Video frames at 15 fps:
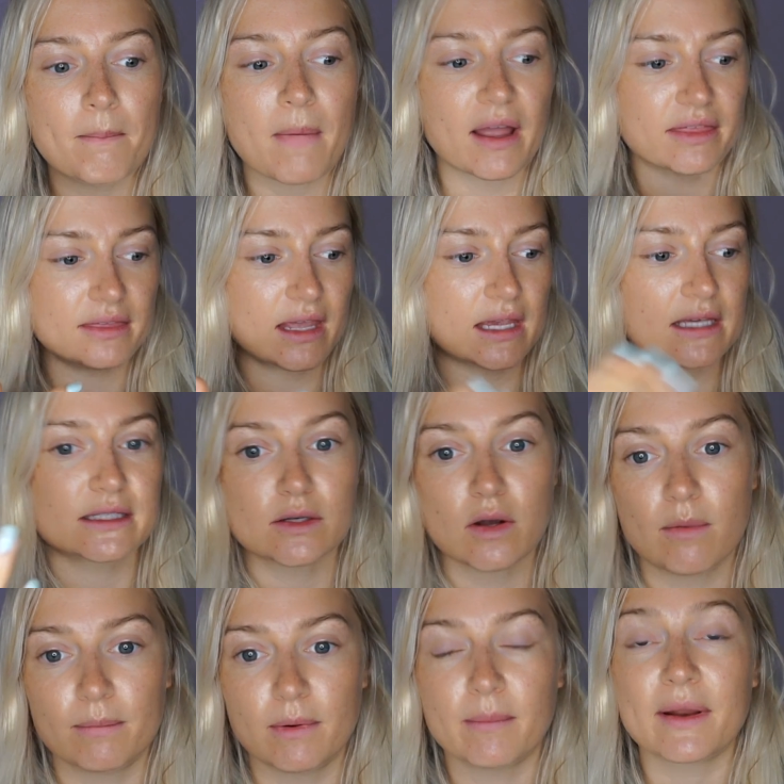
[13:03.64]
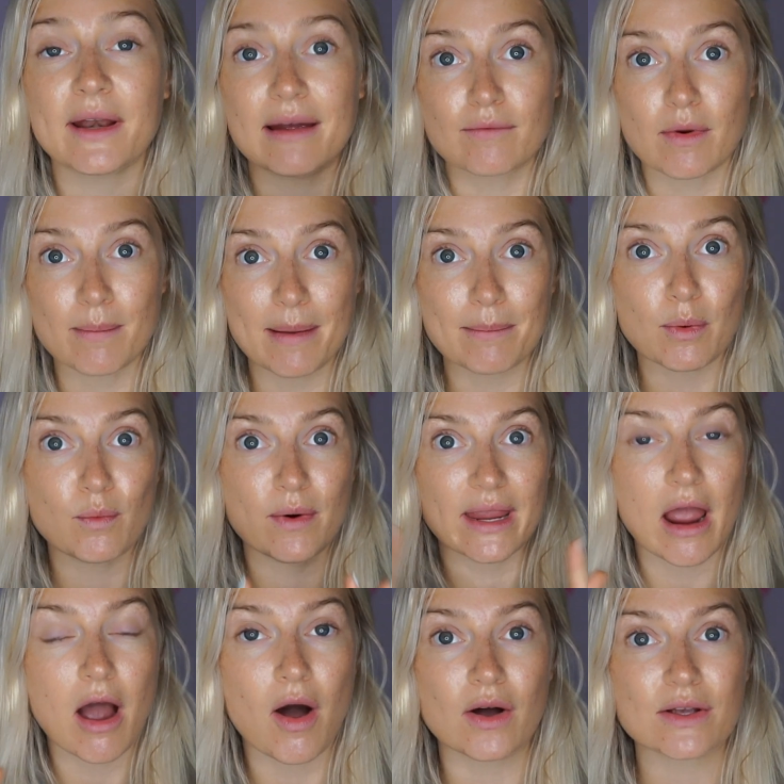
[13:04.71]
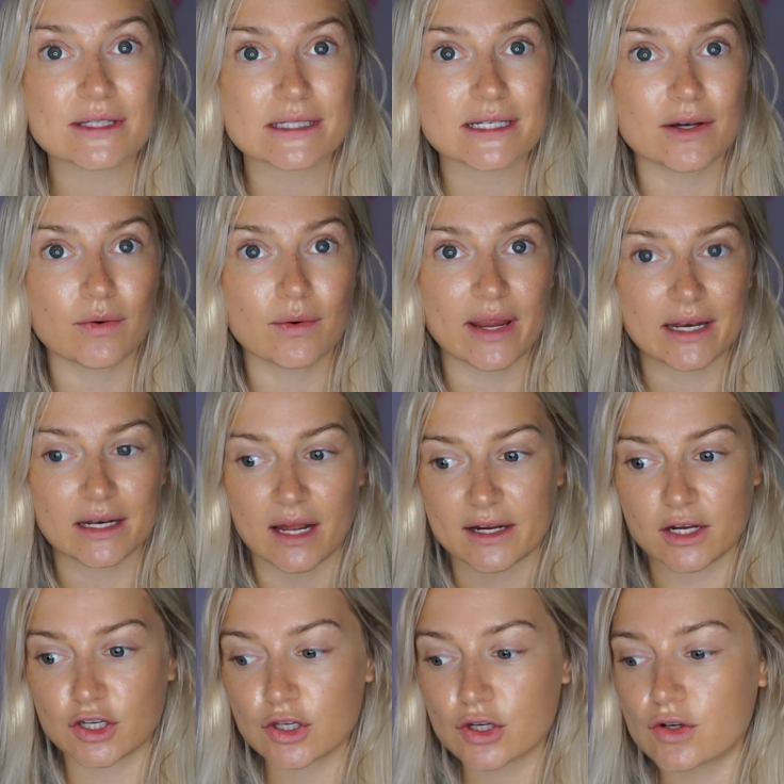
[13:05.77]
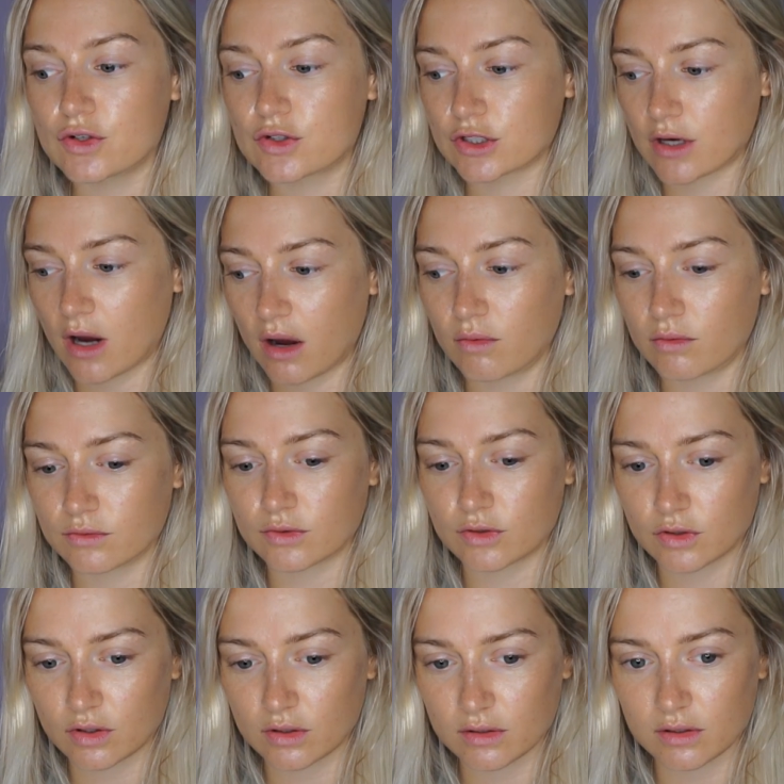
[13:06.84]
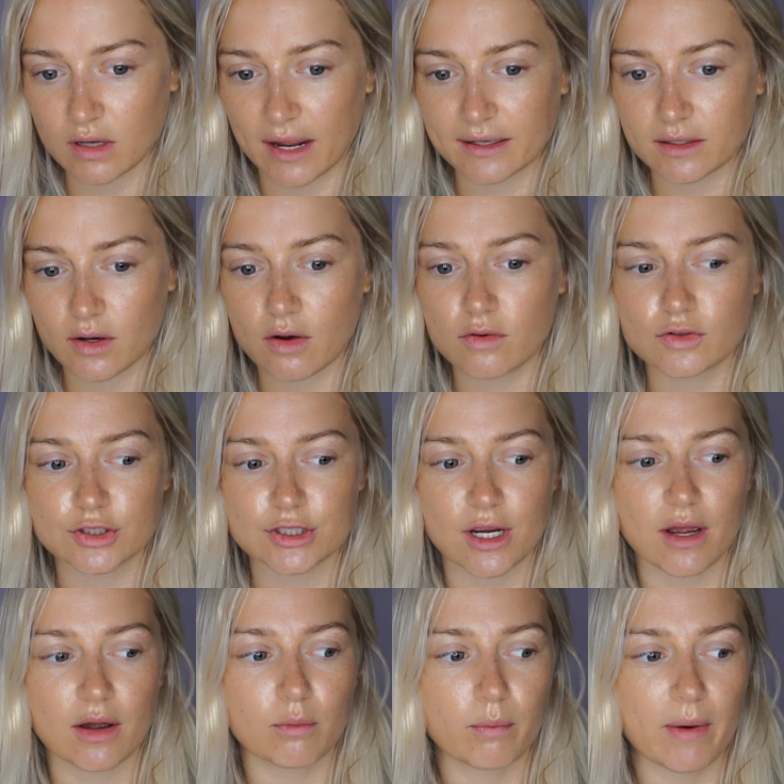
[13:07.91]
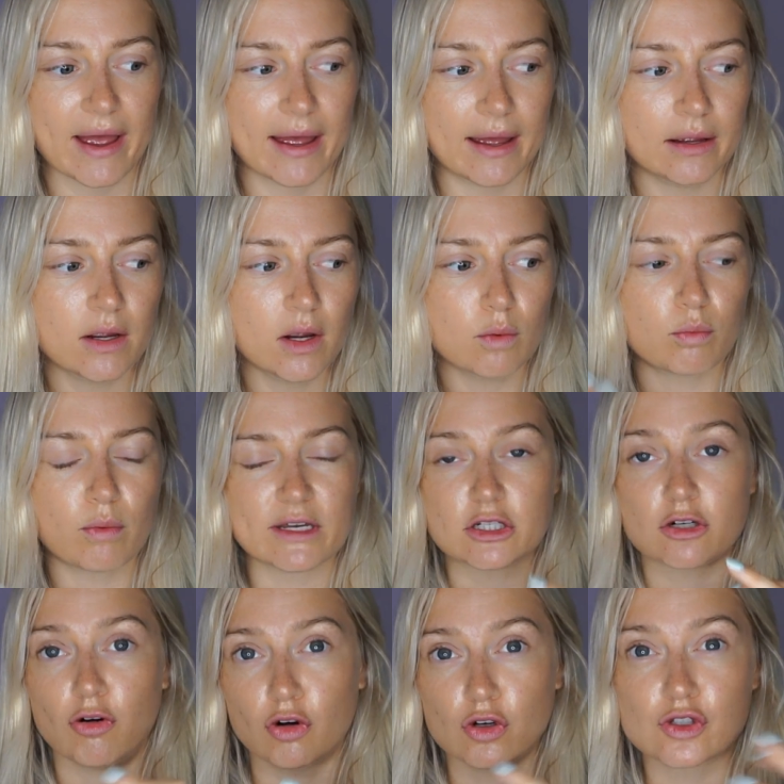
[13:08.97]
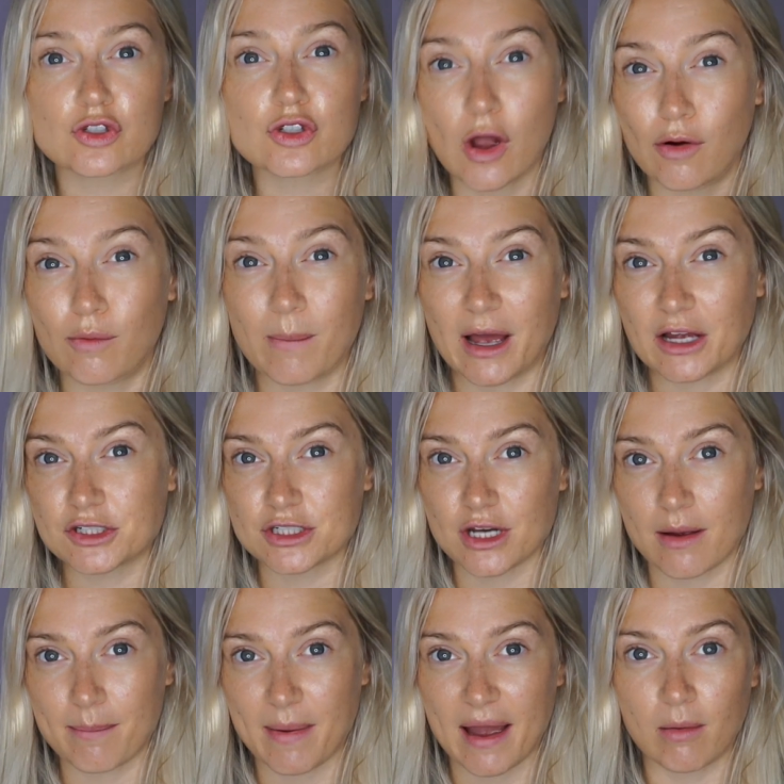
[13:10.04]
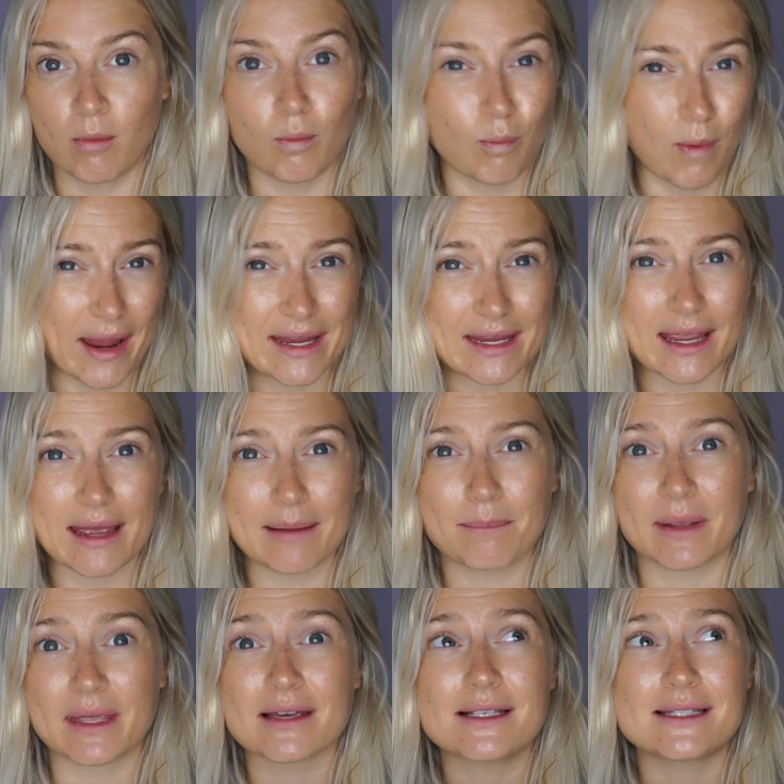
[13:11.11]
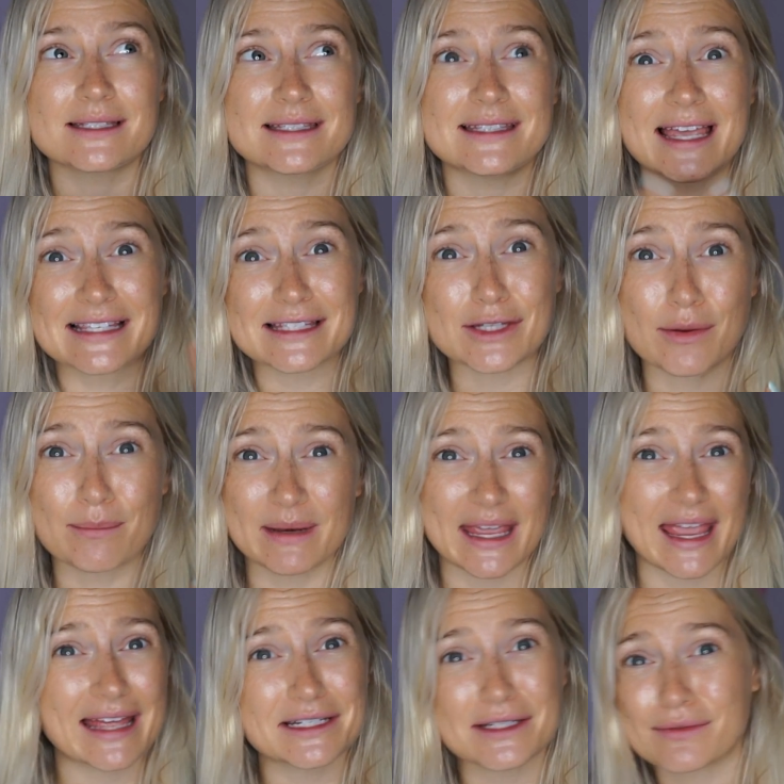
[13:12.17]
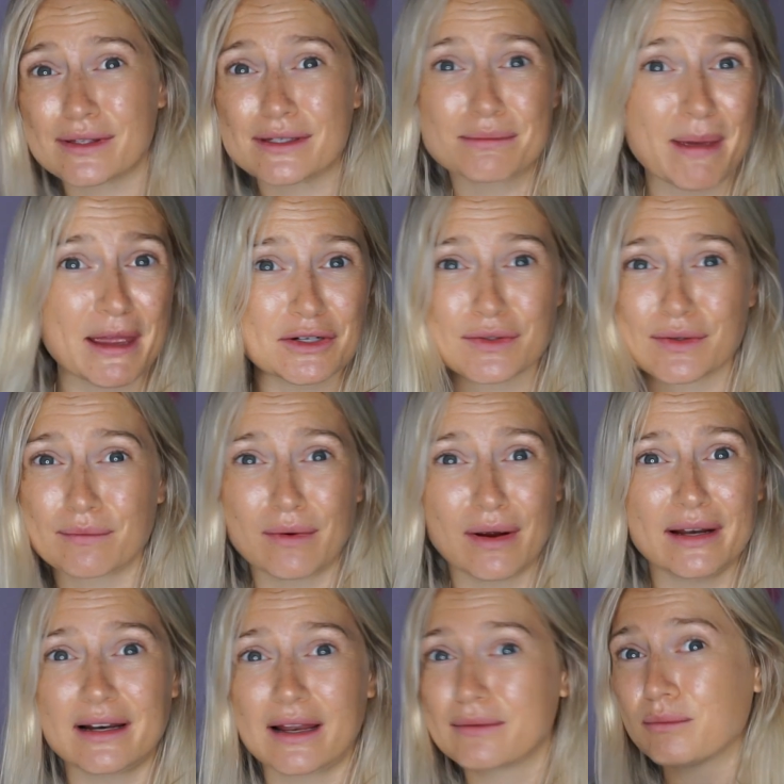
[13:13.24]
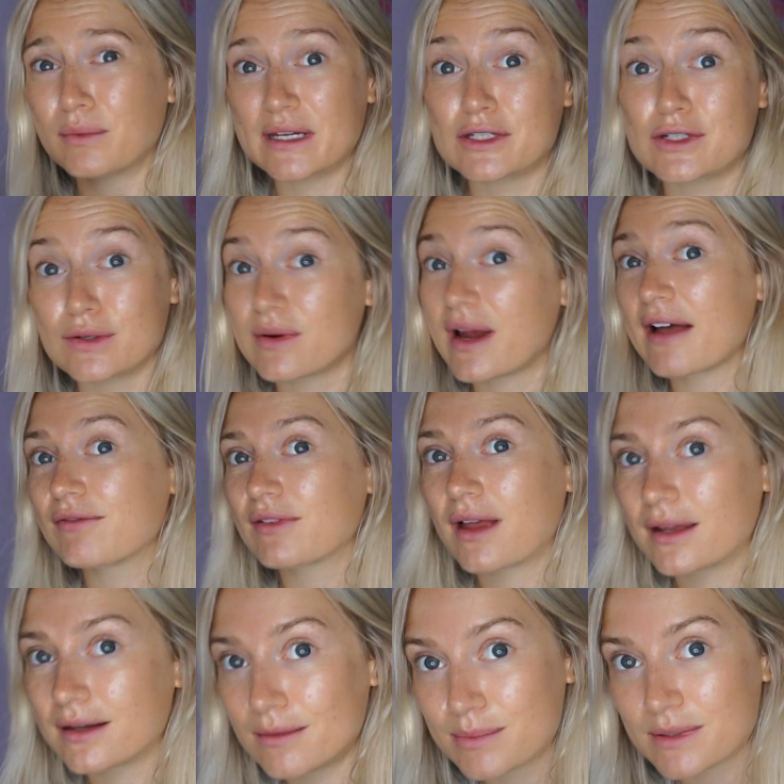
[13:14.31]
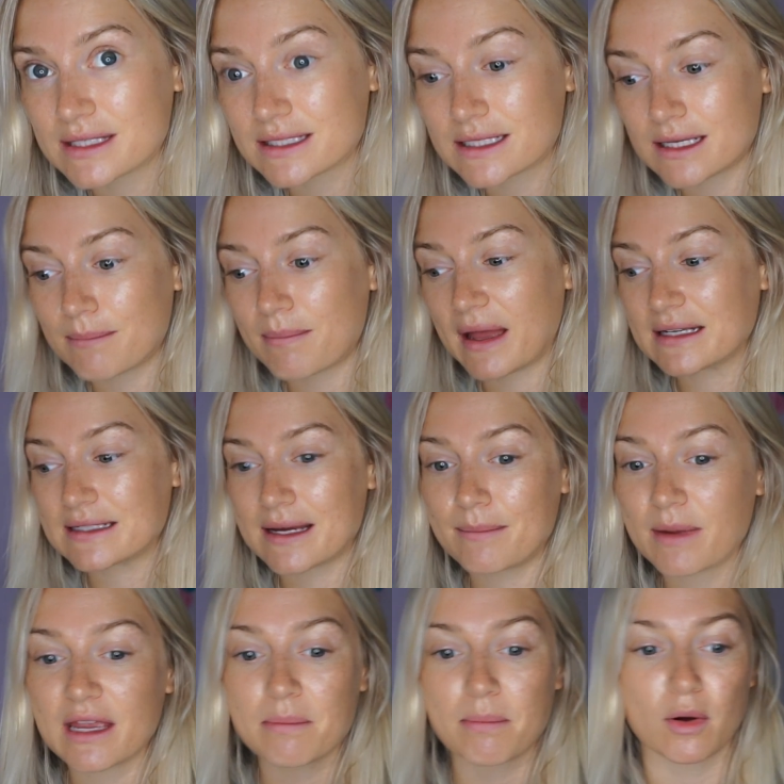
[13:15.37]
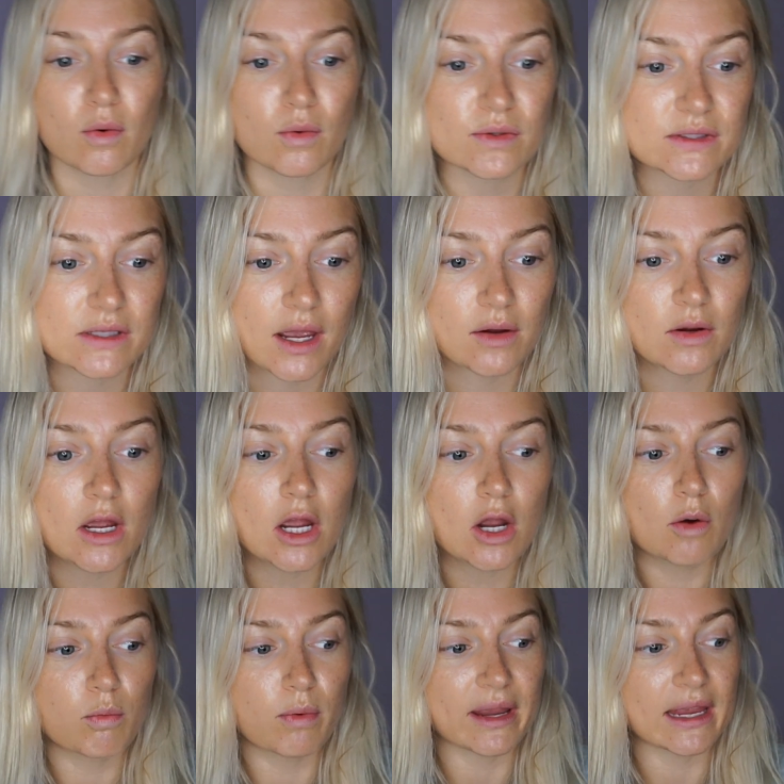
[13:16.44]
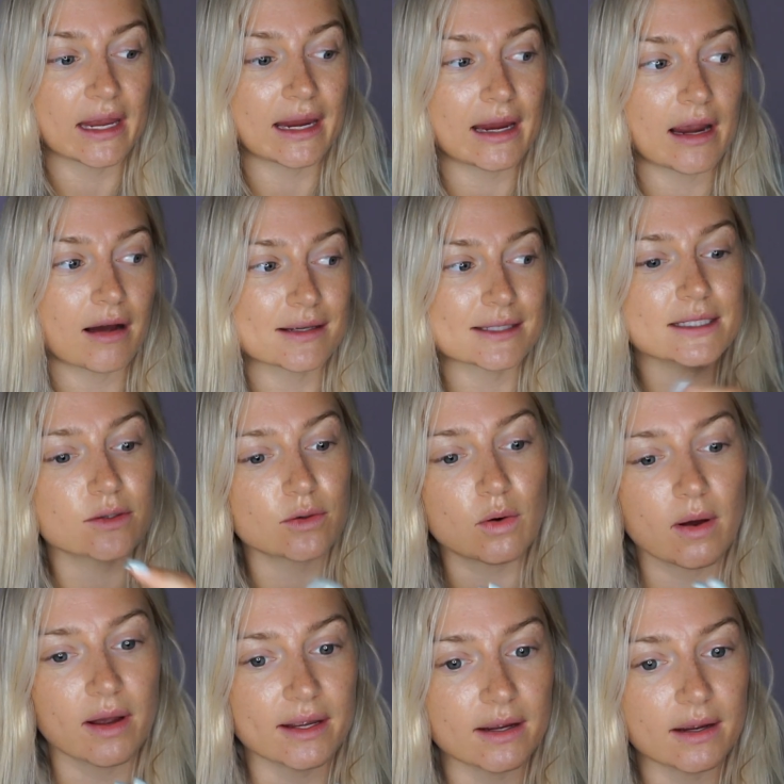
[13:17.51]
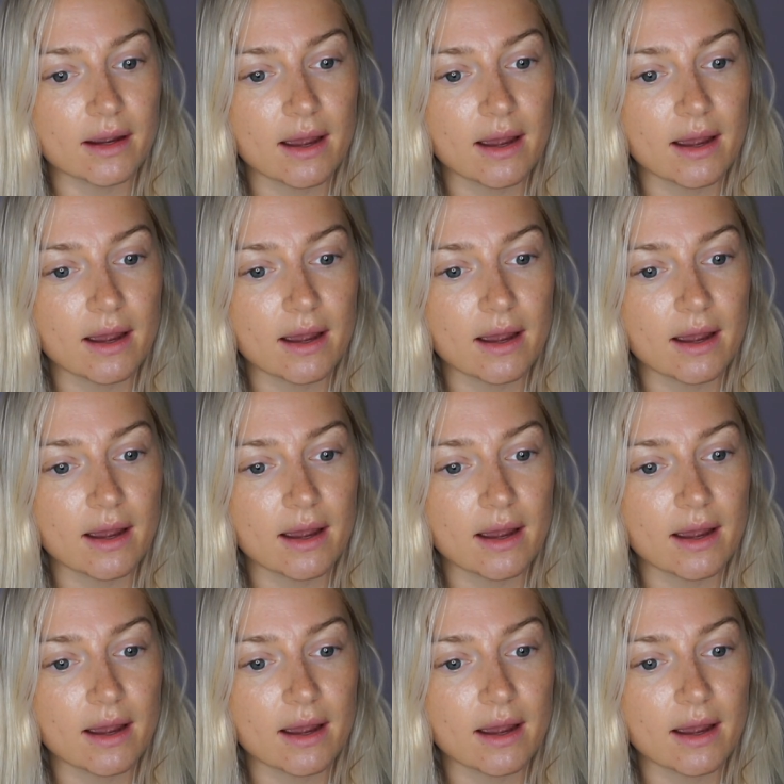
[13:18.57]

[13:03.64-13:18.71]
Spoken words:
might think is a compliment, and remember, we are still in like a huge culture where we talk so much about weight because there's so many ends of the spectrum, right? Like, we do have an obesity pandemic, but also we are still quite